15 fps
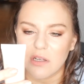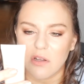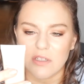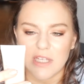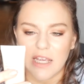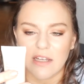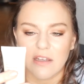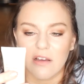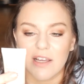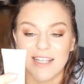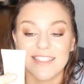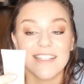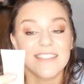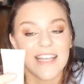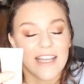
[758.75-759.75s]
not second
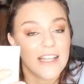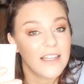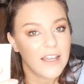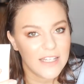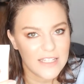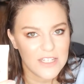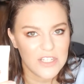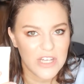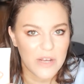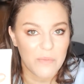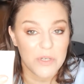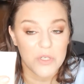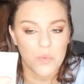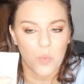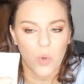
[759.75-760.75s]
darkest, second lightest shade,
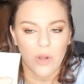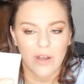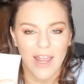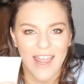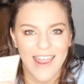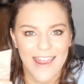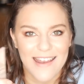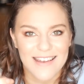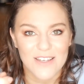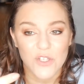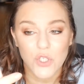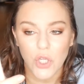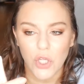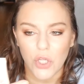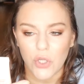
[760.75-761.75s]
which is
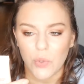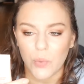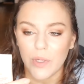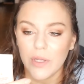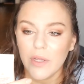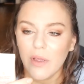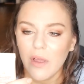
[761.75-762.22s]
1N2,